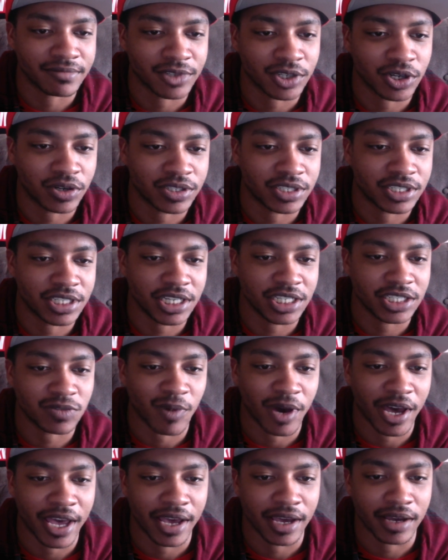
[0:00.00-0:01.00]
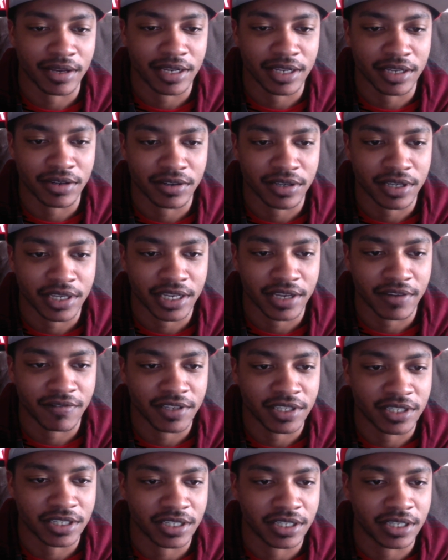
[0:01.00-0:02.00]
Go to G's Wag and he'll give
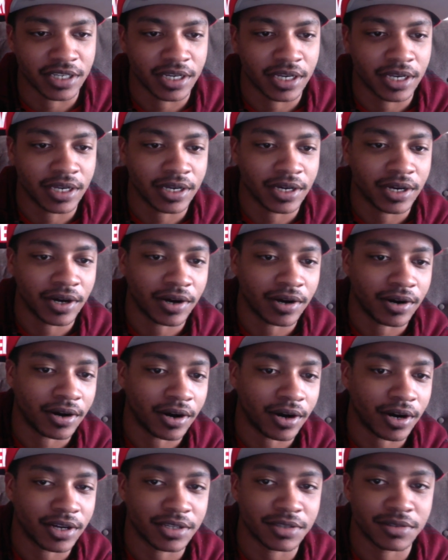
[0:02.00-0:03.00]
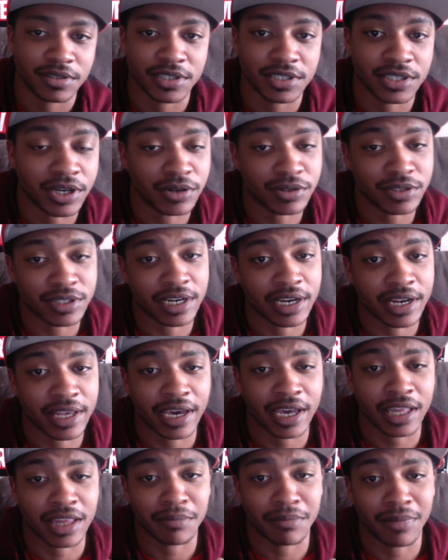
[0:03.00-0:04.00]
it to you. Or just go to the
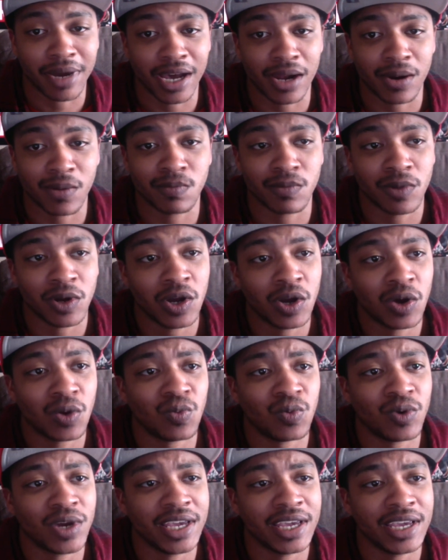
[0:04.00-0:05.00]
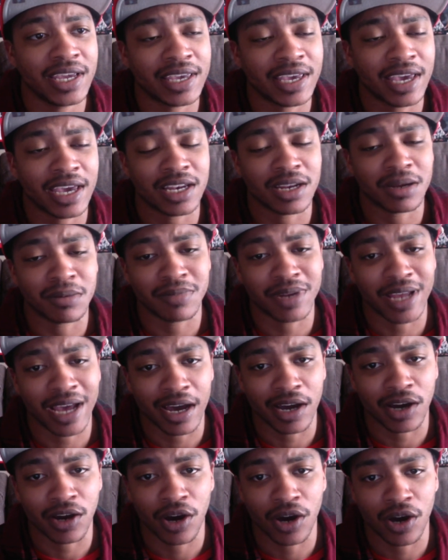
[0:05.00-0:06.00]
link at the bottom,
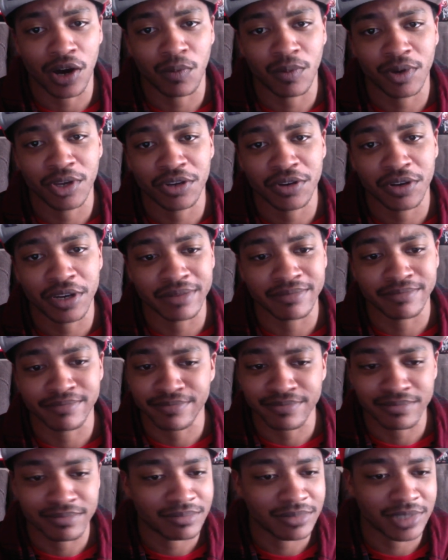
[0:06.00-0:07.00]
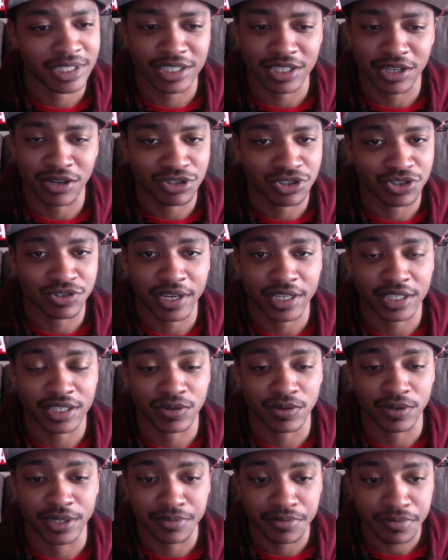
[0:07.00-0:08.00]
readkingdom.com, where you can just go straight
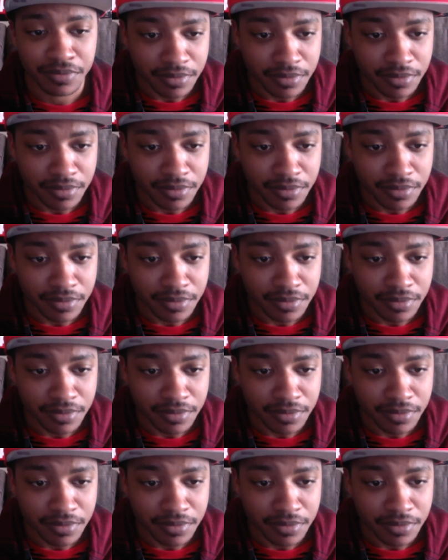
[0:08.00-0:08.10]
to it.